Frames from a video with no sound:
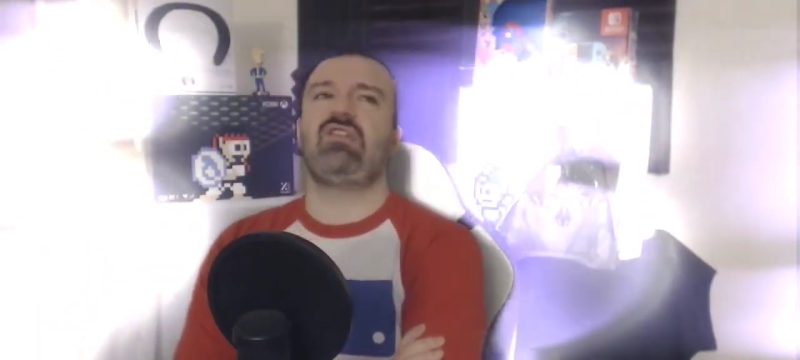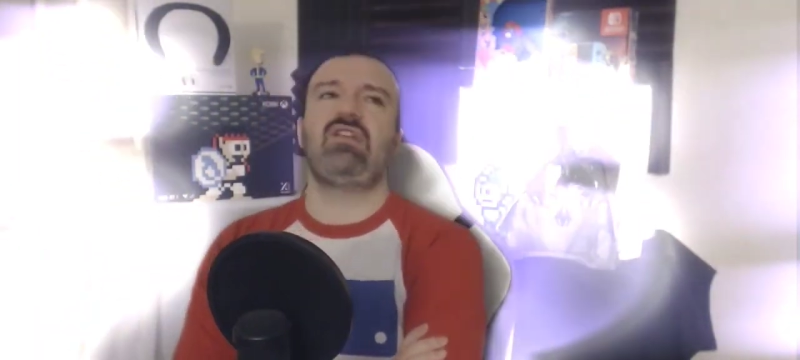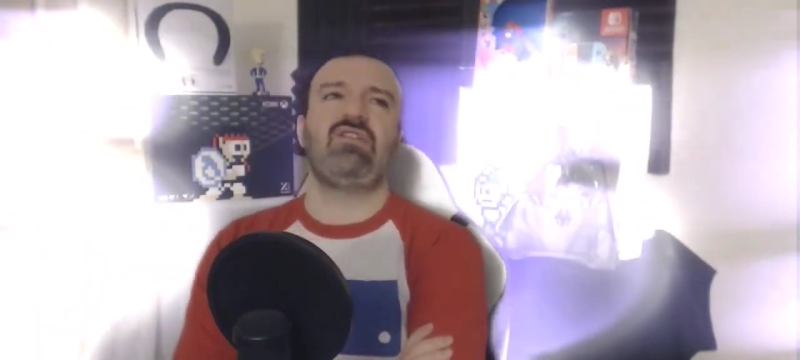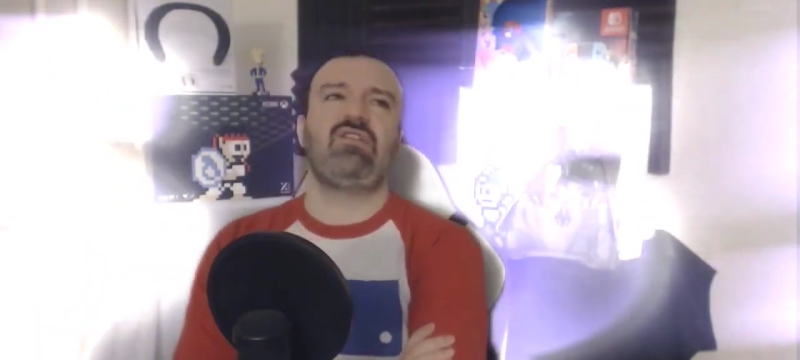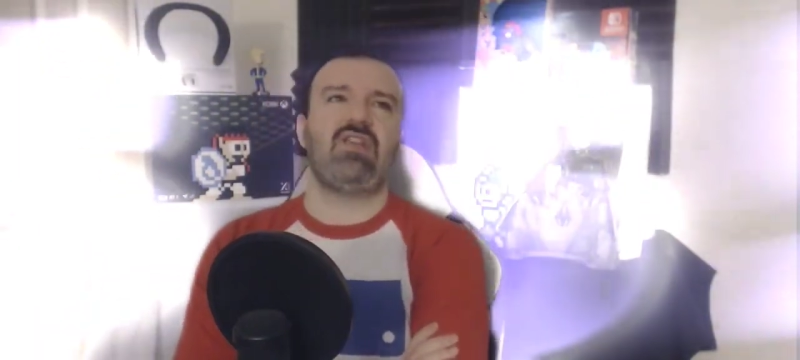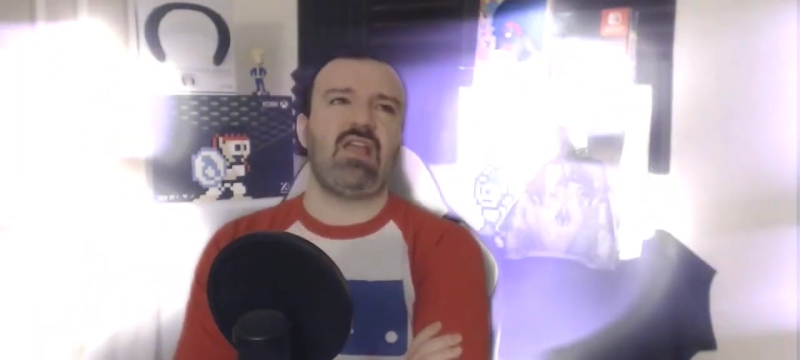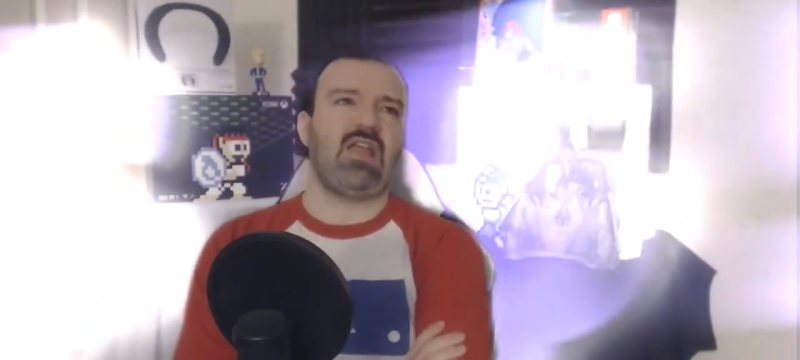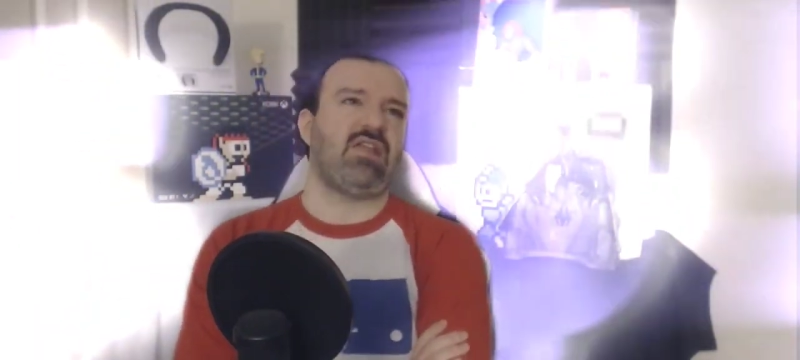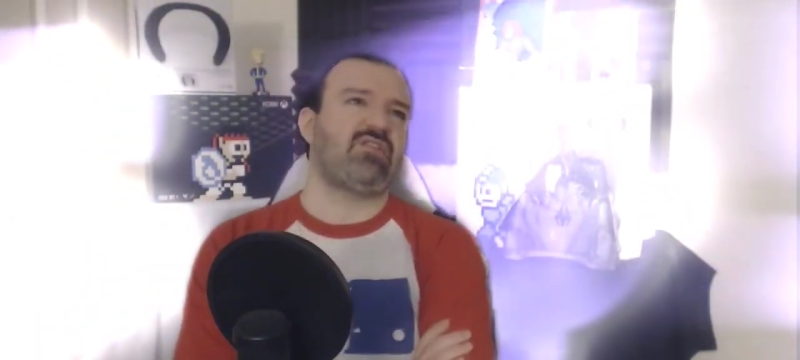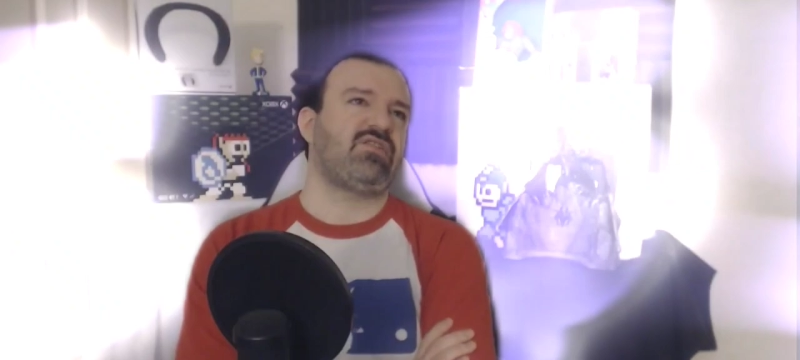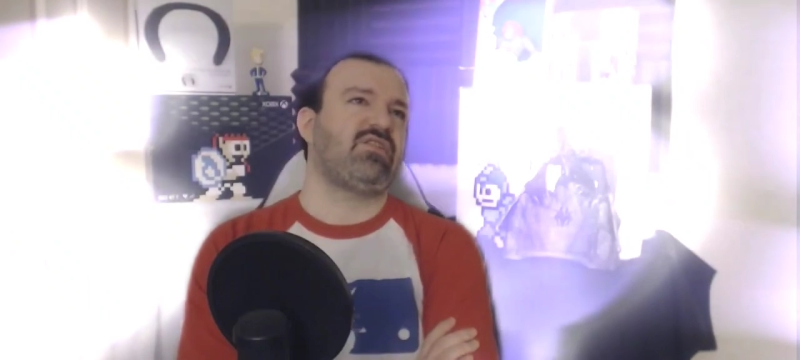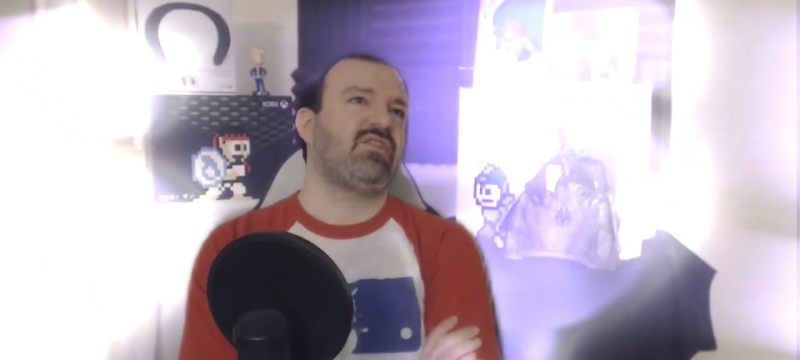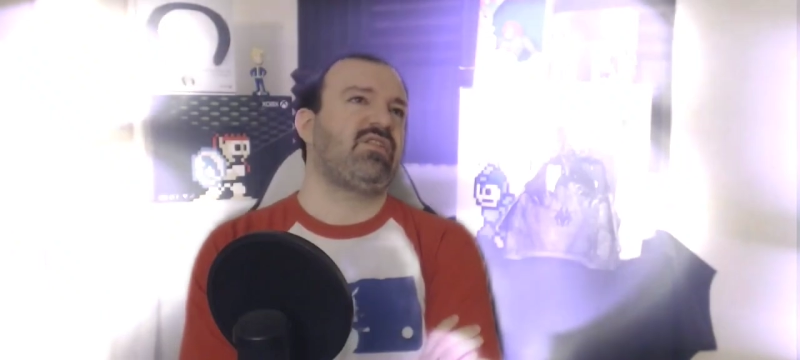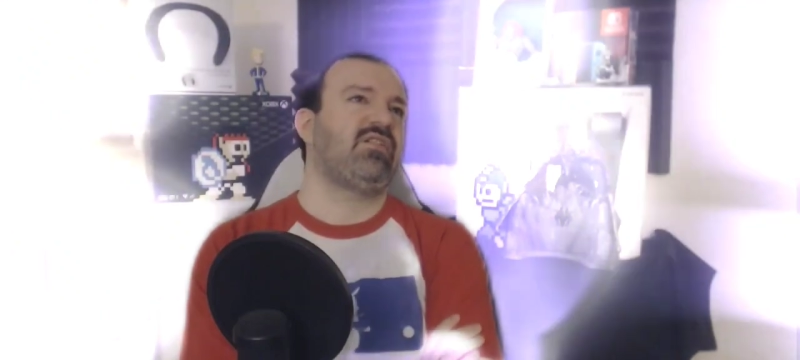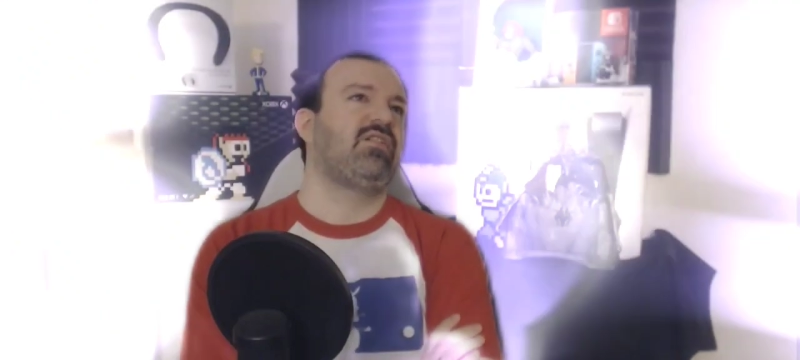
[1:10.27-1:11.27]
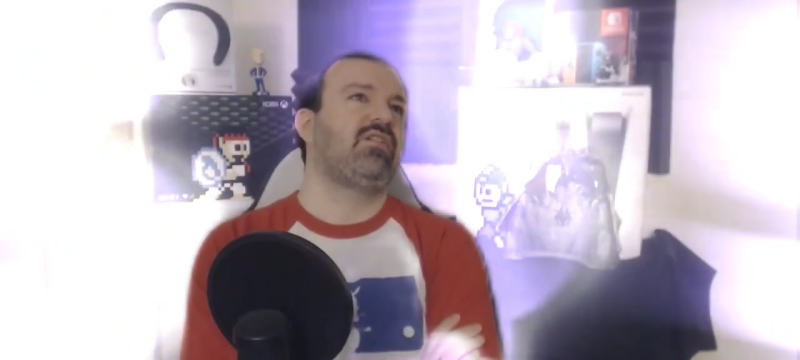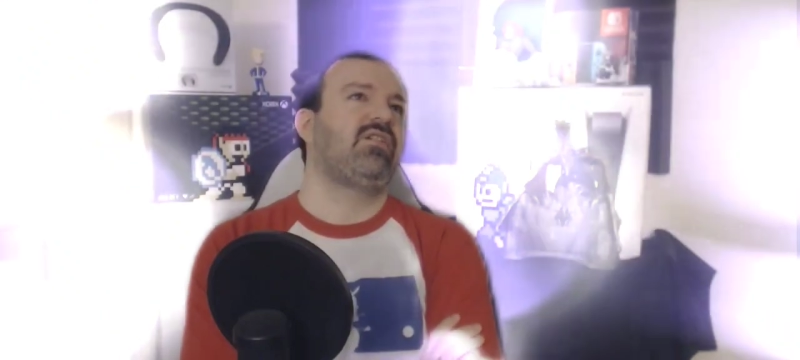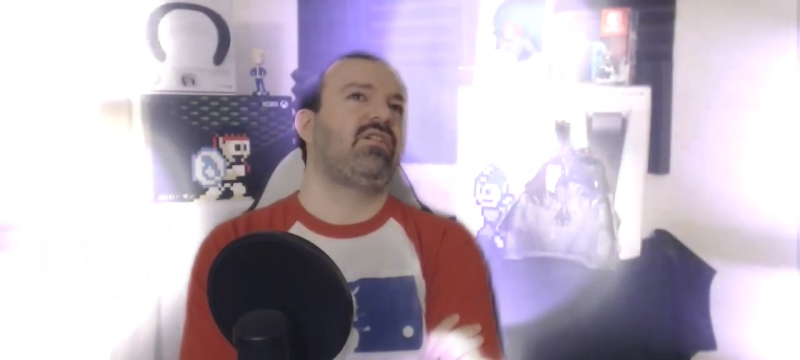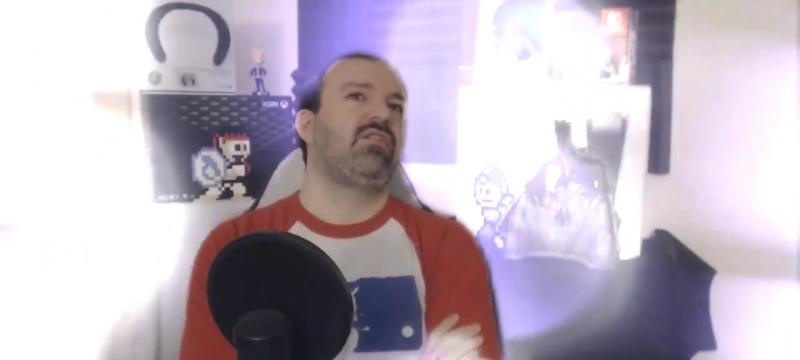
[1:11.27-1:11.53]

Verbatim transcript: and doesn't exist,